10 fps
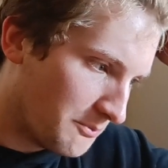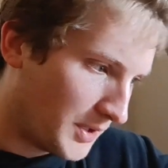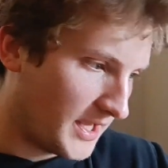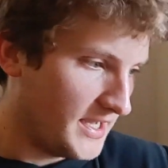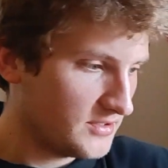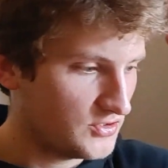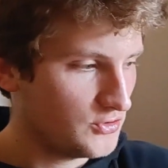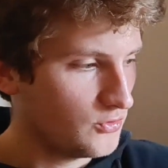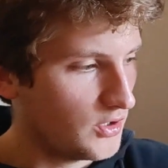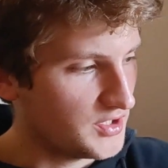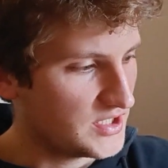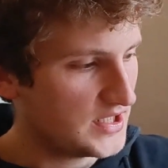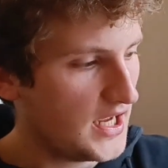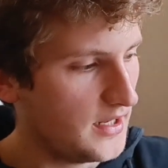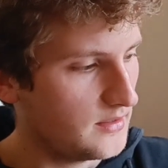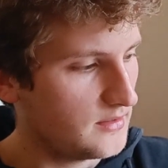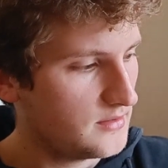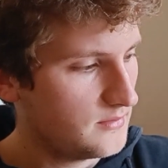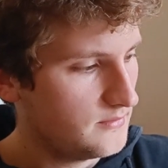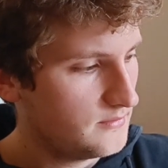but I had to understand